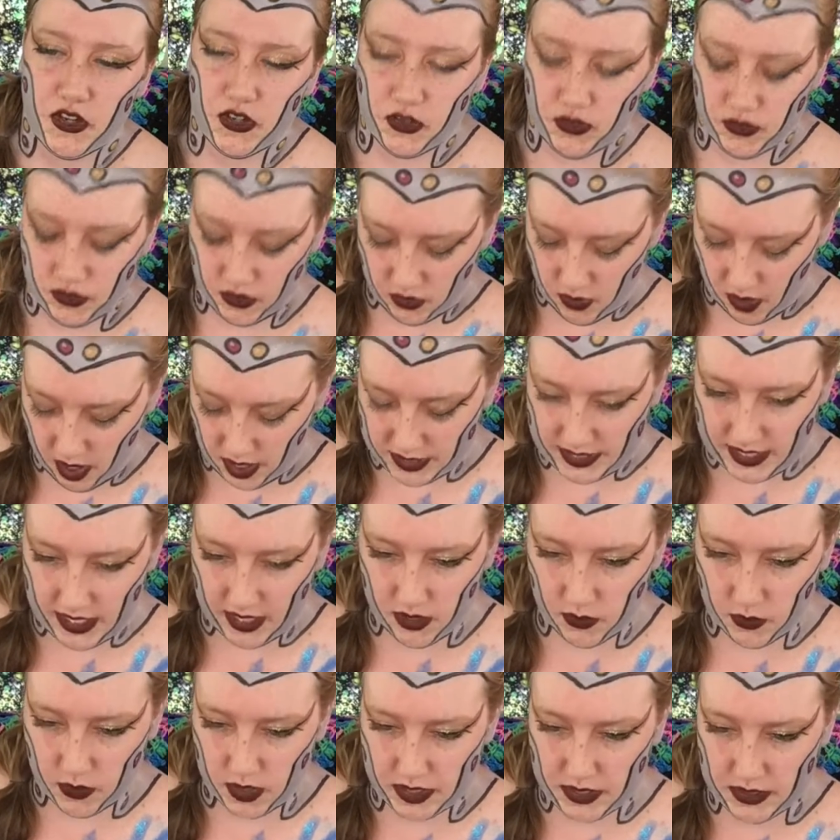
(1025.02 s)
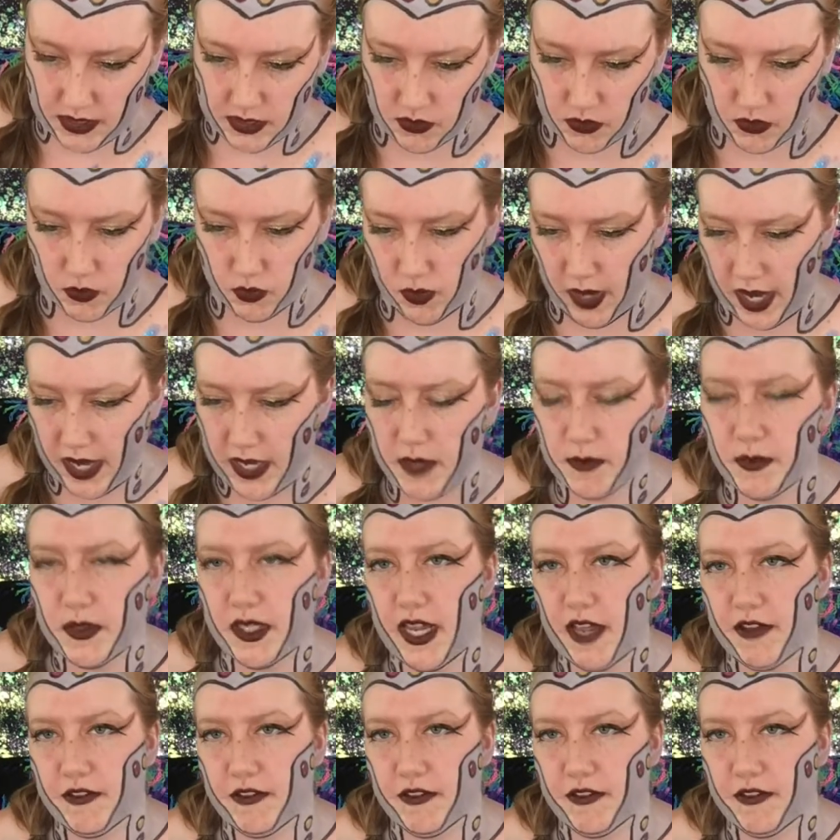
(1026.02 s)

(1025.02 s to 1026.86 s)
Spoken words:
Crosshair was randomly